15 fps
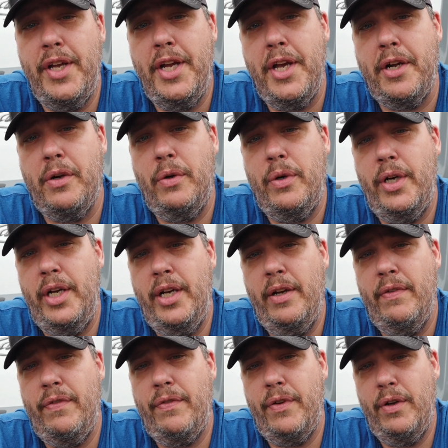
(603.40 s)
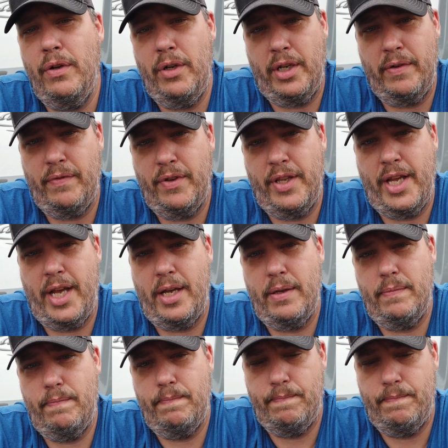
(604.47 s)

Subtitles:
vehicle if you're looking for that.